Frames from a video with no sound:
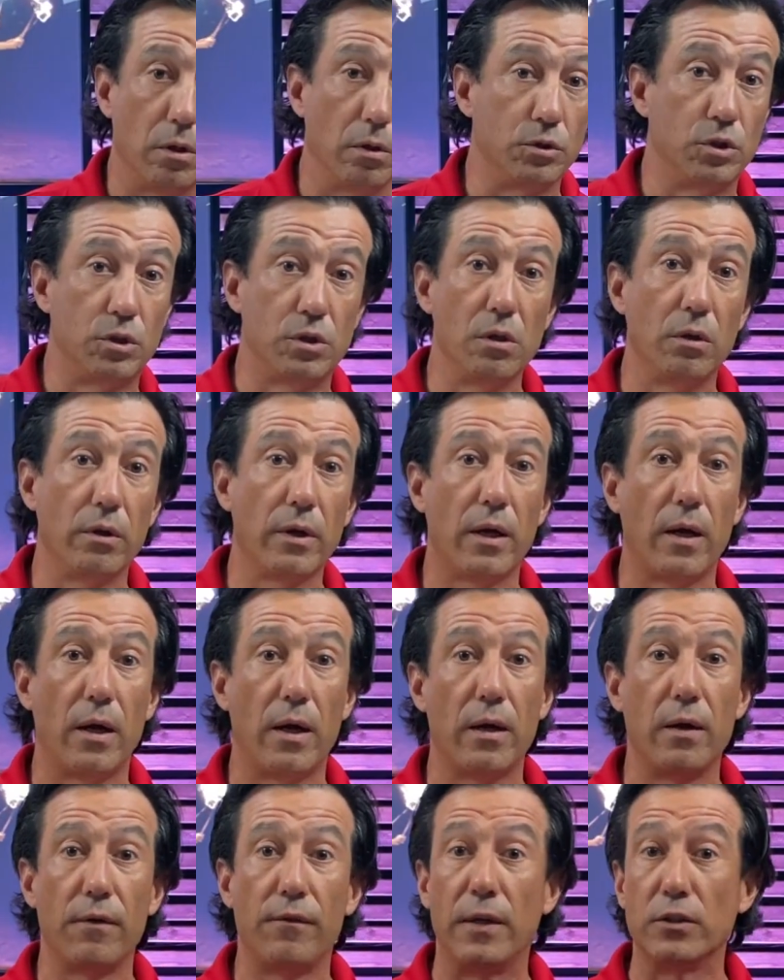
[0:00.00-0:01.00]
still not
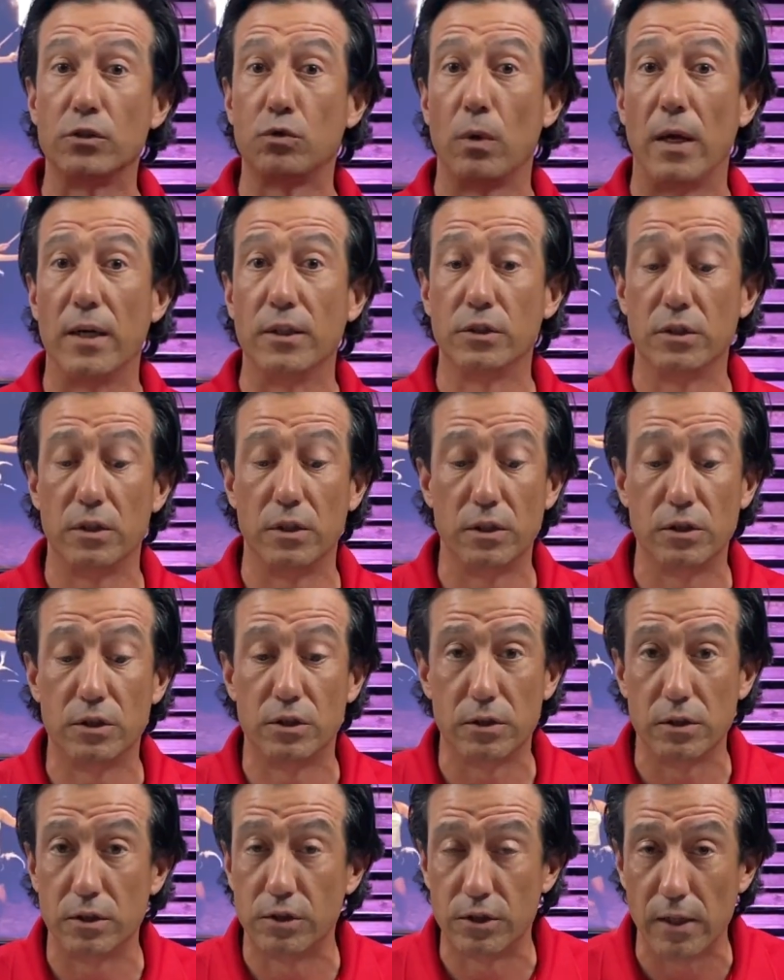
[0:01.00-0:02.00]
high enough, as it
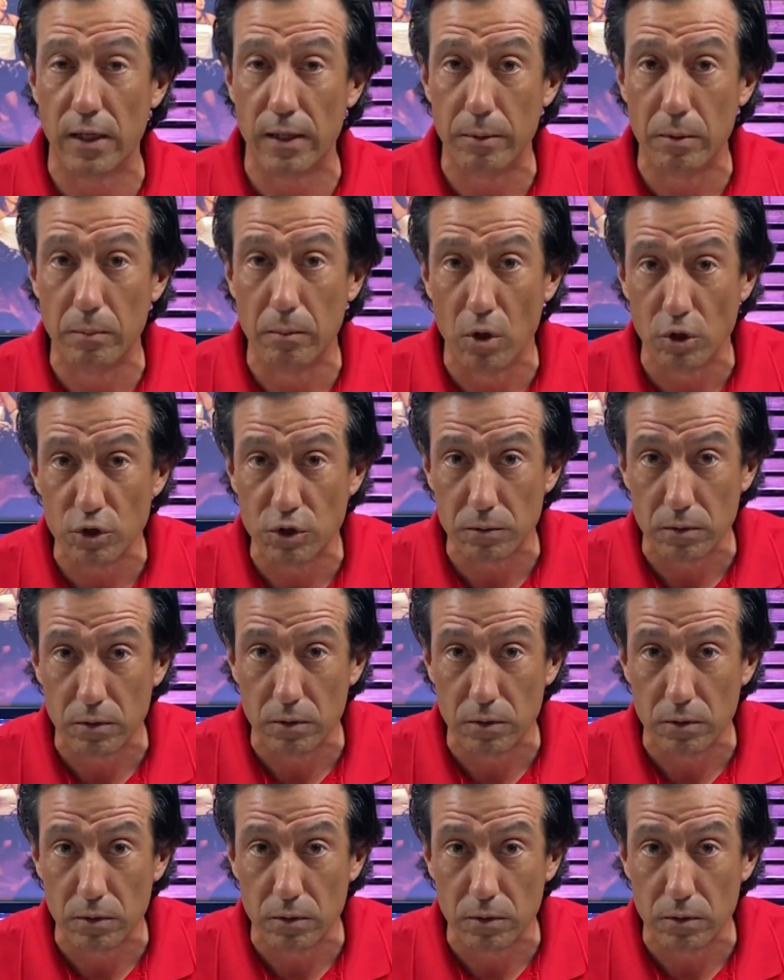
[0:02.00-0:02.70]
is the same in most